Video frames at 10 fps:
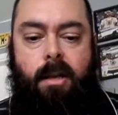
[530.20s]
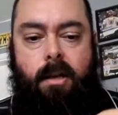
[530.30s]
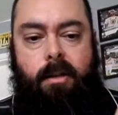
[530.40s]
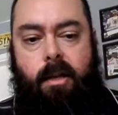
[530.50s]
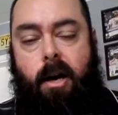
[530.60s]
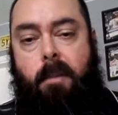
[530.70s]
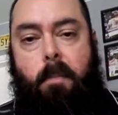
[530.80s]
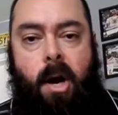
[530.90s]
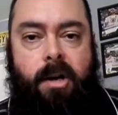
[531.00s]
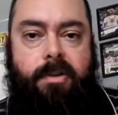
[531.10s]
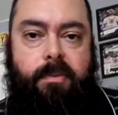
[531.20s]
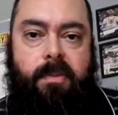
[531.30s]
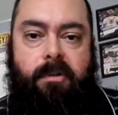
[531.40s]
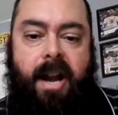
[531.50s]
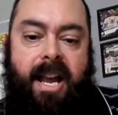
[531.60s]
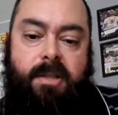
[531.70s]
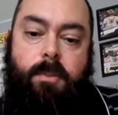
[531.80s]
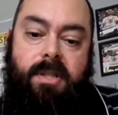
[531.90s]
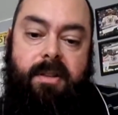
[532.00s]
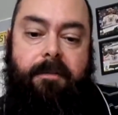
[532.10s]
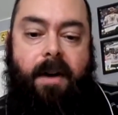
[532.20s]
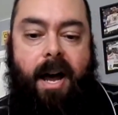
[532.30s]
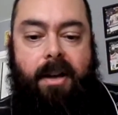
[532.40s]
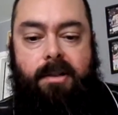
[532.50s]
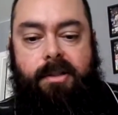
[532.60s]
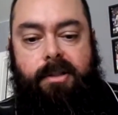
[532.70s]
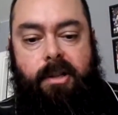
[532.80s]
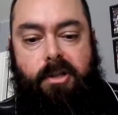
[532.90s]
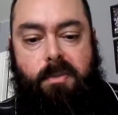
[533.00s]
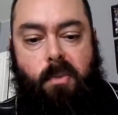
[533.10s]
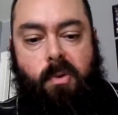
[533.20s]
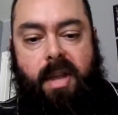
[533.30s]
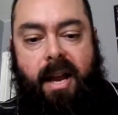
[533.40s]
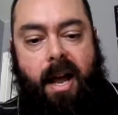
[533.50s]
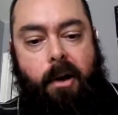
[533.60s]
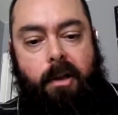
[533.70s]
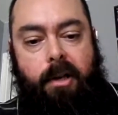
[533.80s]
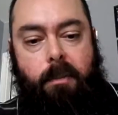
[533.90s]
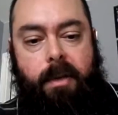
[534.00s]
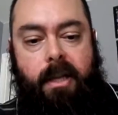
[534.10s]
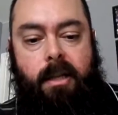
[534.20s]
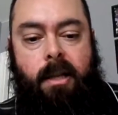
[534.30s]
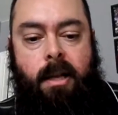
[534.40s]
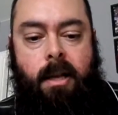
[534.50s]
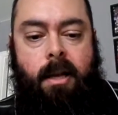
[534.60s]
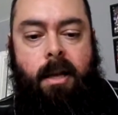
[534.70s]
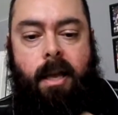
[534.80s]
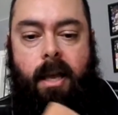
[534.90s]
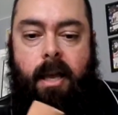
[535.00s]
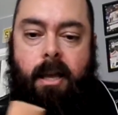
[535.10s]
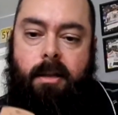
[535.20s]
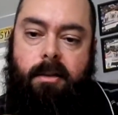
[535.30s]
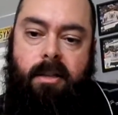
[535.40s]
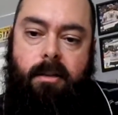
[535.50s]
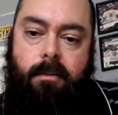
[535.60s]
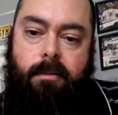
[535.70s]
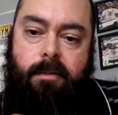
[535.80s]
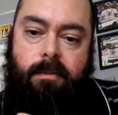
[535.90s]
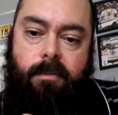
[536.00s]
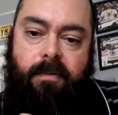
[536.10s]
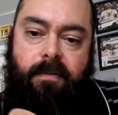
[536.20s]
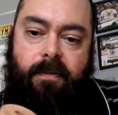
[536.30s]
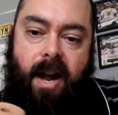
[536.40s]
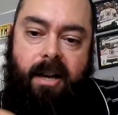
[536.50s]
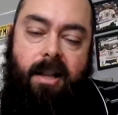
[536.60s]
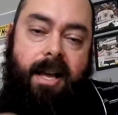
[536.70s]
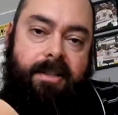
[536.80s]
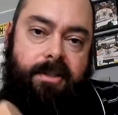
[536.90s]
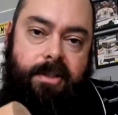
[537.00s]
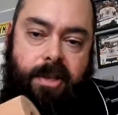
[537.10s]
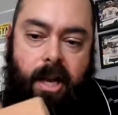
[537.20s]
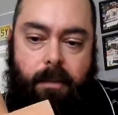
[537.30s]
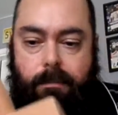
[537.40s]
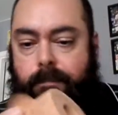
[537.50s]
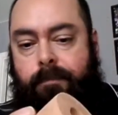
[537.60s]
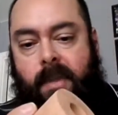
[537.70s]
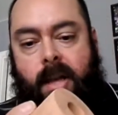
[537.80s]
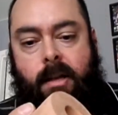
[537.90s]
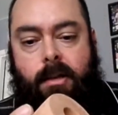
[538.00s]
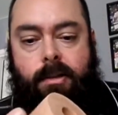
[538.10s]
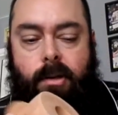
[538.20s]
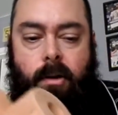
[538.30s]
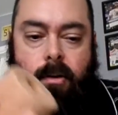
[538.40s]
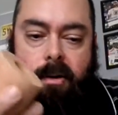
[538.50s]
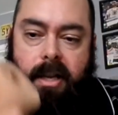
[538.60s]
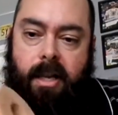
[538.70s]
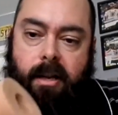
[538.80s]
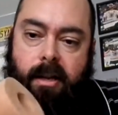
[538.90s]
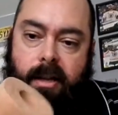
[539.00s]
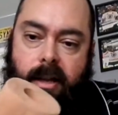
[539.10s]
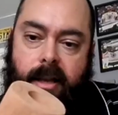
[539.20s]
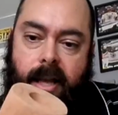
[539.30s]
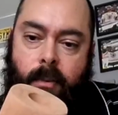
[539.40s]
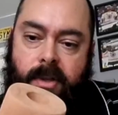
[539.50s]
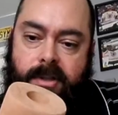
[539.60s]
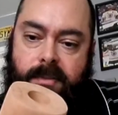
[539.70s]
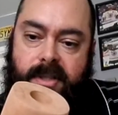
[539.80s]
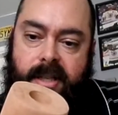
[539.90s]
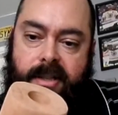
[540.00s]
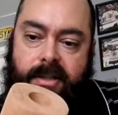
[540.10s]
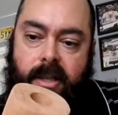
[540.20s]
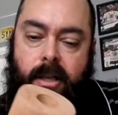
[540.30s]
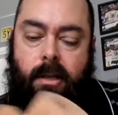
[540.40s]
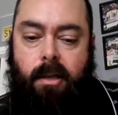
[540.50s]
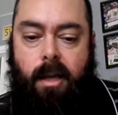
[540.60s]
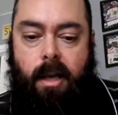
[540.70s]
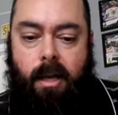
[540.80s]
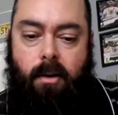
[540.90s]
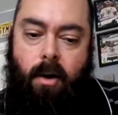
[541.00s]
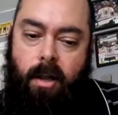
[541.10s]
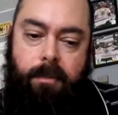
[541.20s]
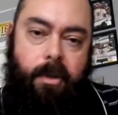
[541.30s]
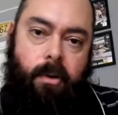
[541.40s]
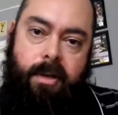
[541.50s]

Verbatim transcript: the cut marks from the rasps and the files. It's going to smooth that out a little bit and finalize the shape. So I'm going to hit it again with some 60 and all I'm doing